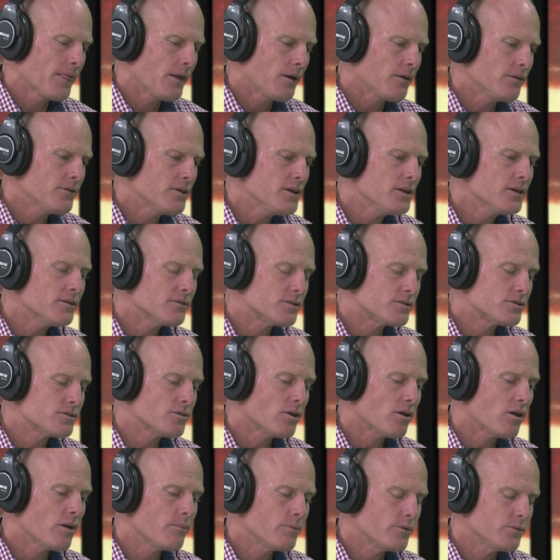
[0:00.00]
I think at the
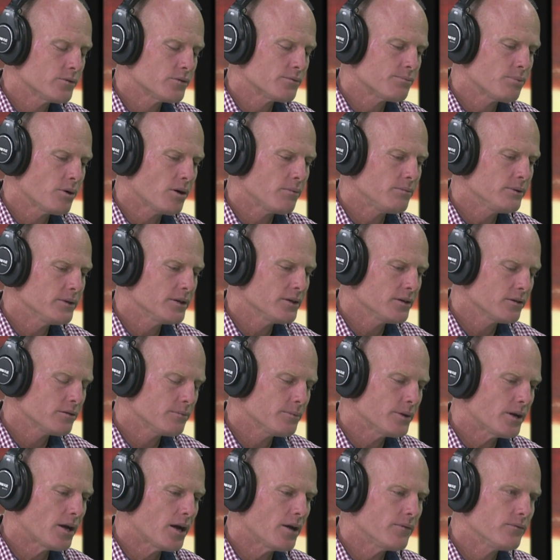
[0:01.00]
time it was probably a little
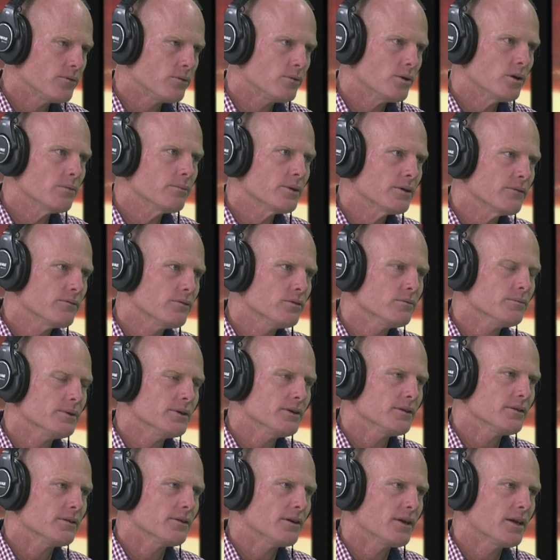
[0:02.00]
bit overwhelming for me,